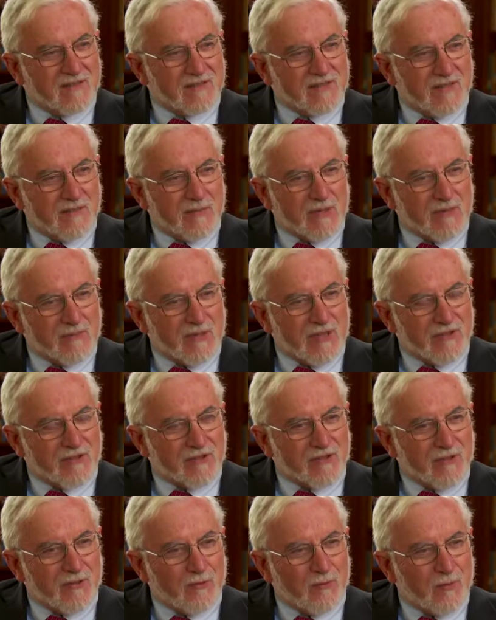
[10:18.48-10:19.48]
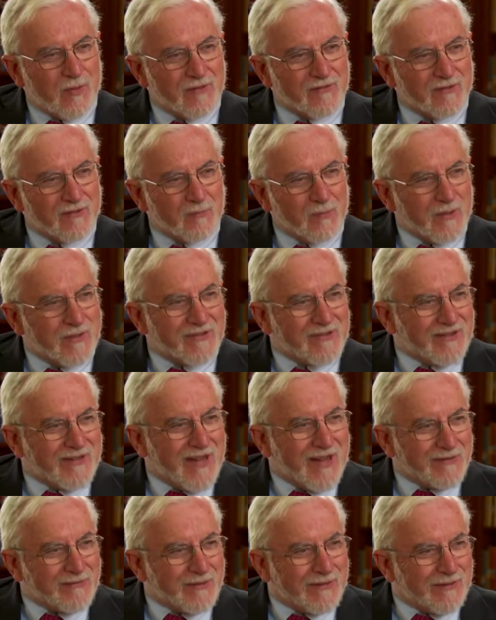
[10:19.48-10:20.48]
some, of them also wondered, what's the
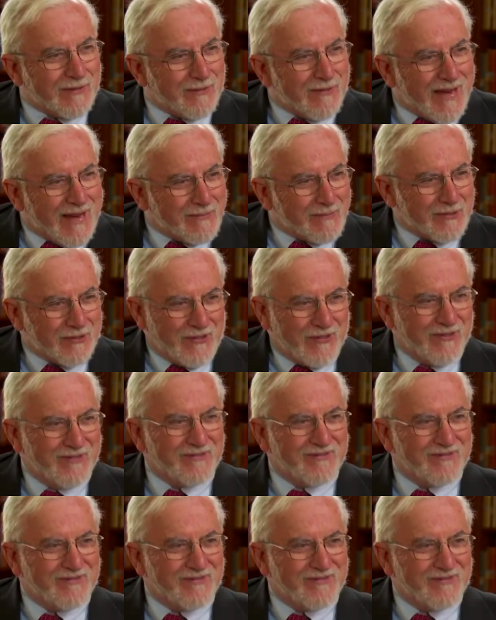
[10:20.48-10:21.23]
doctrine of the rapture?